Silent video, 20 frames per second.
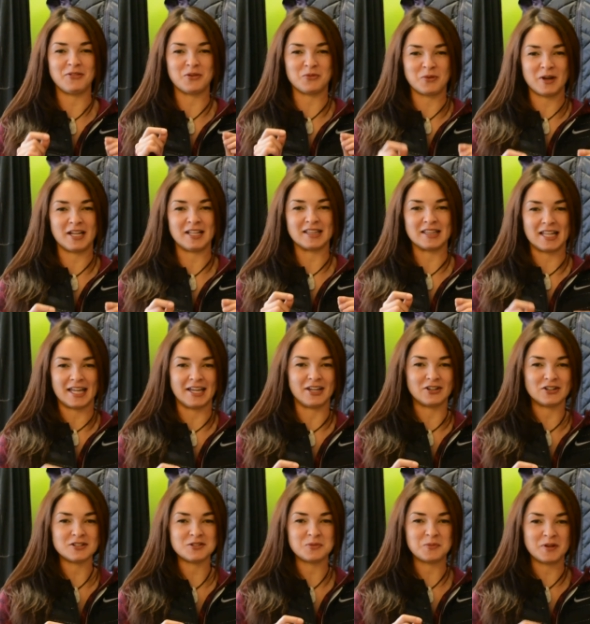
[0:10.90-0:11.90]
the right
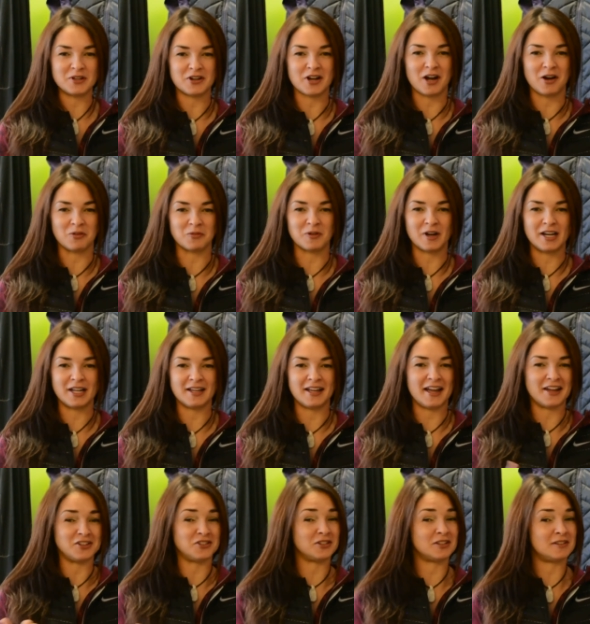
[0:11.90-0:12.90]
layers when you're out running.
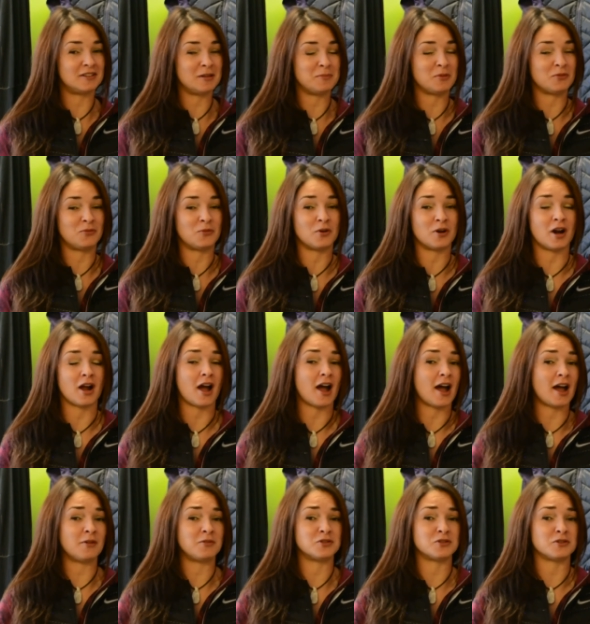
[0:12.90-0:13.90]
As you can see before,
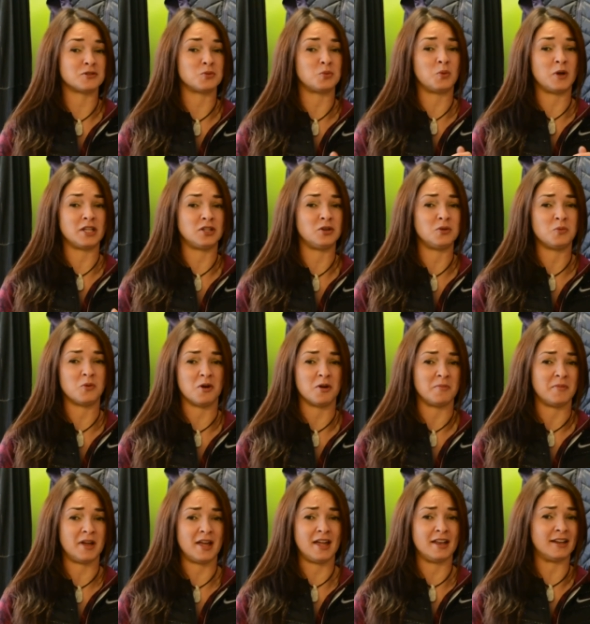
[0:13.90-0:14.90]
I was dressed way too warm,
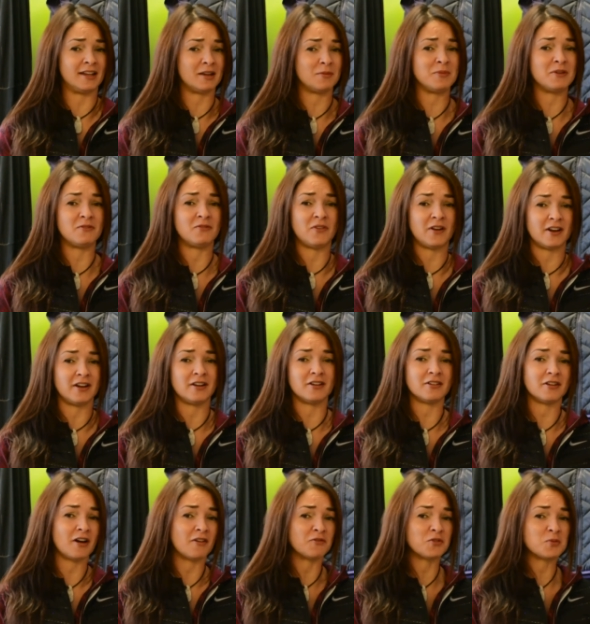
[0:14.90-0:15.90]
and it can be very
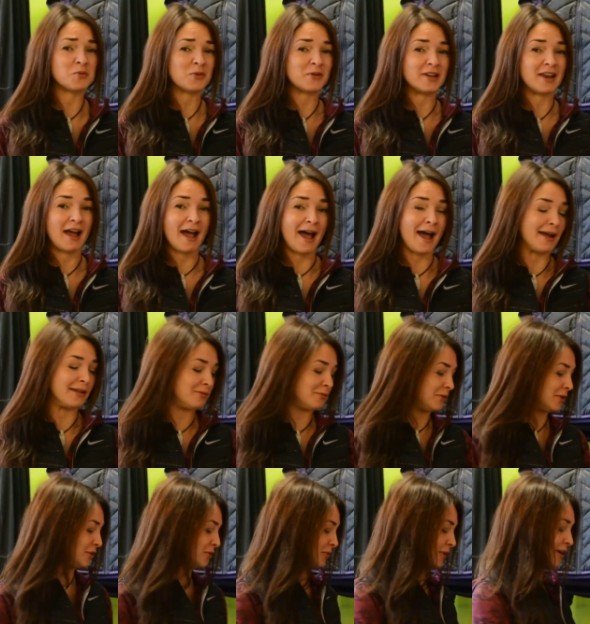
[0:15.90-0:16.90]
uncomfortable and hot
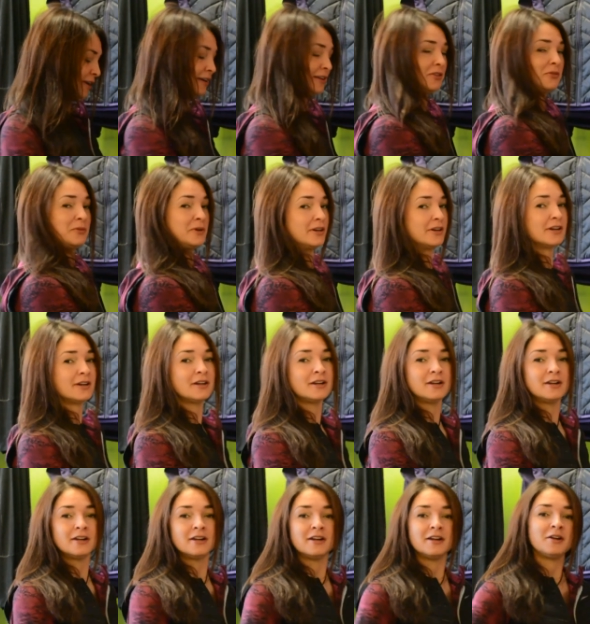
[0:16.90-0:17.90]
when you're running in the winter.
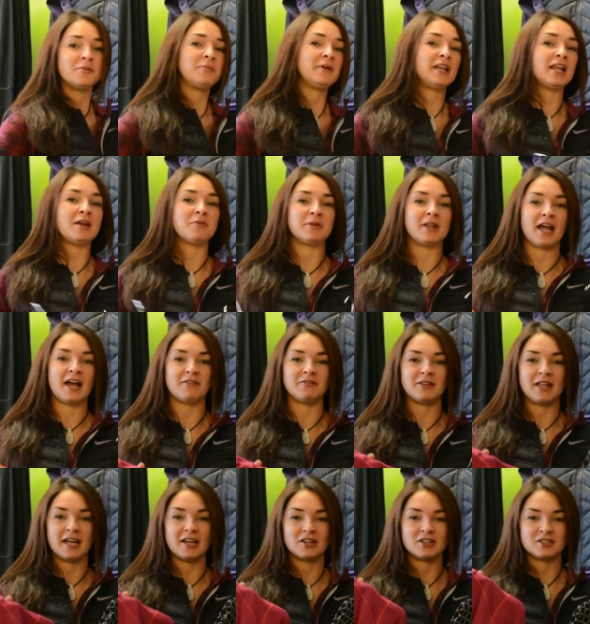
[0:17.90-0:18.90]
Being able to have
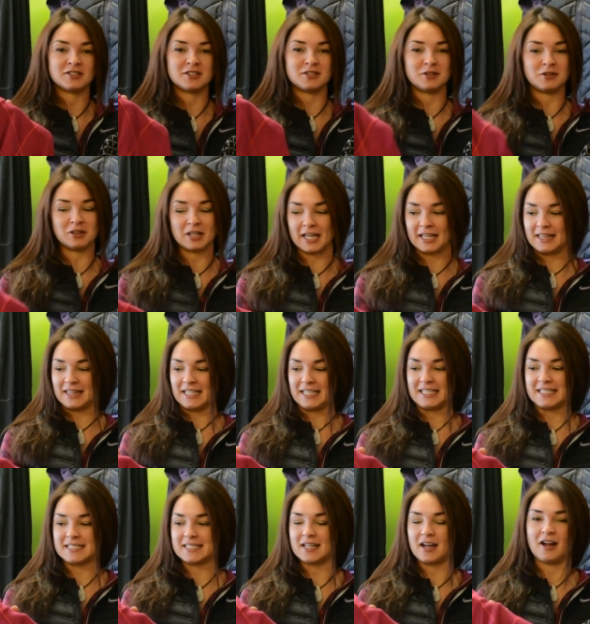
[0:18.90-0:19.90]
layers like
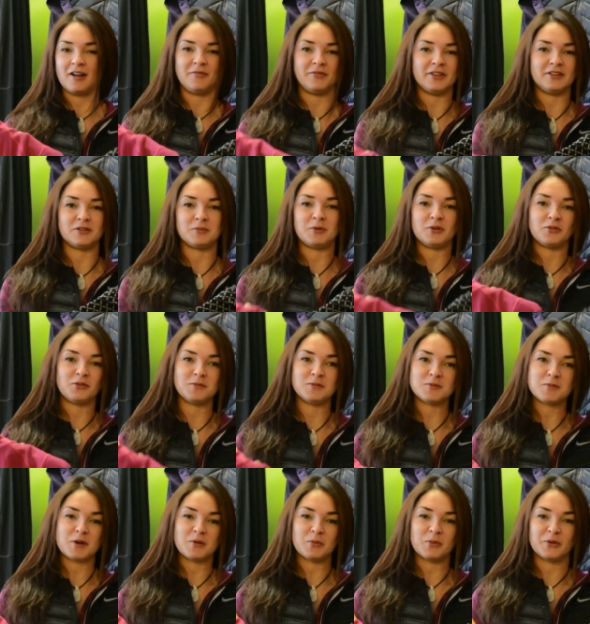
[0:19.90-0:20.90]
these are both from
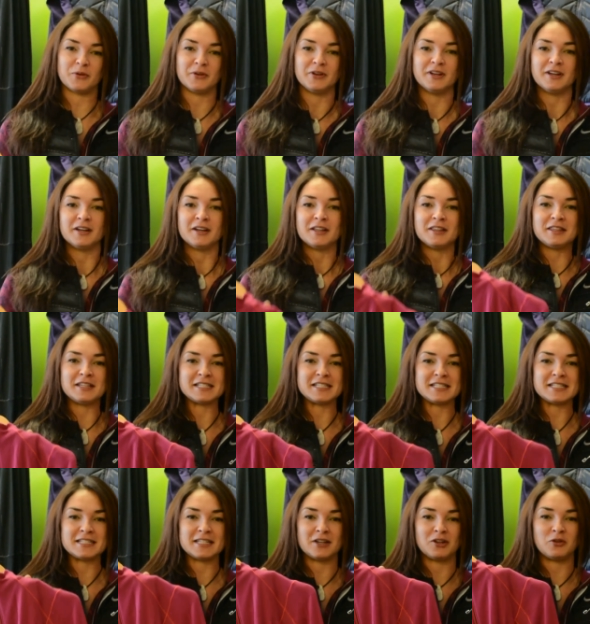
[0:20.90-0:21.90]
Smartwool. This
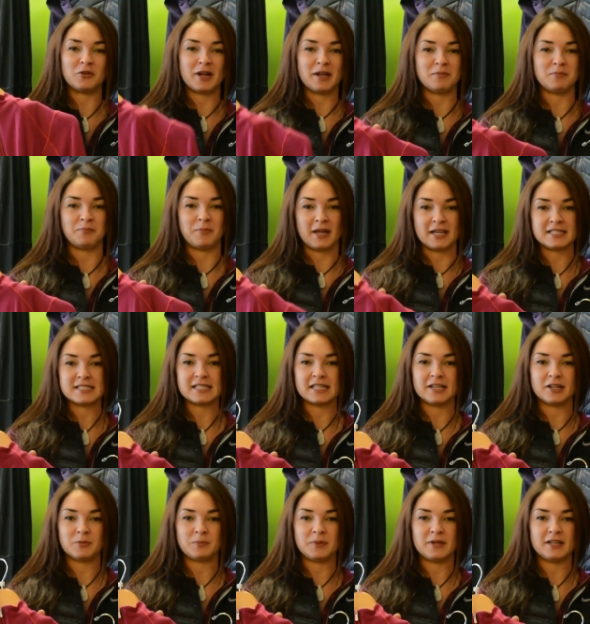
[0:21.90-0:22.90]
is a great base
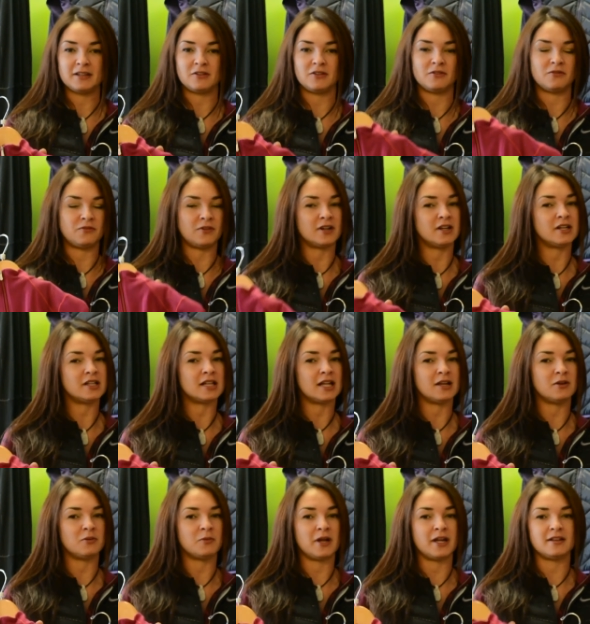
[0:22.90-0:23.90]
layer piece, very
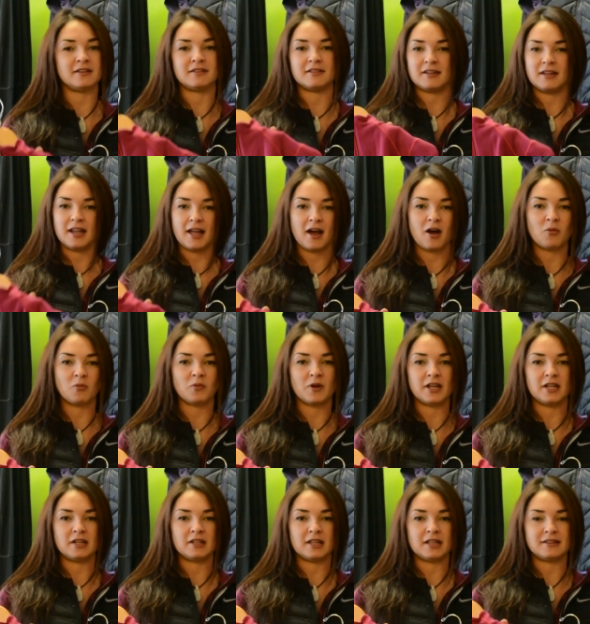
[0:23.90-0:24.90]
lightweight, it's gonna help
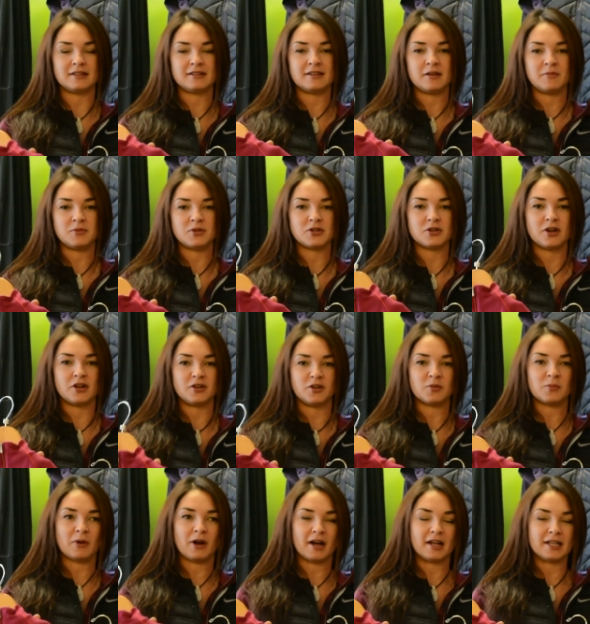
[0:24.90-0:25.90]
regulate the temperature on your
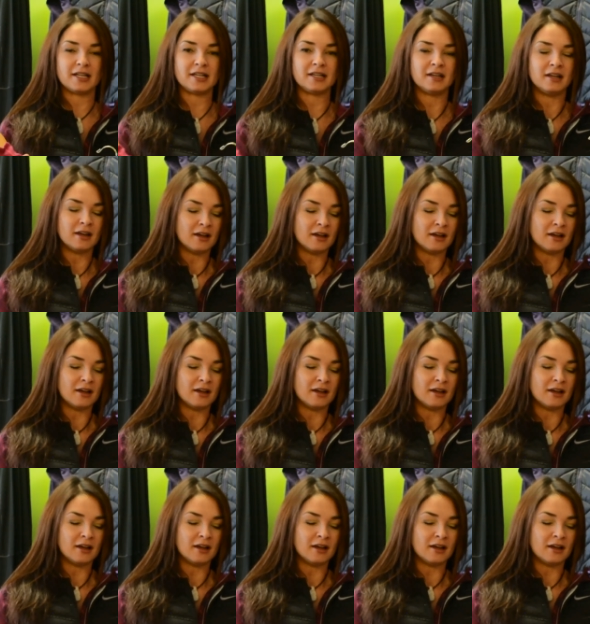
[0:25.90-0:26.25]
body.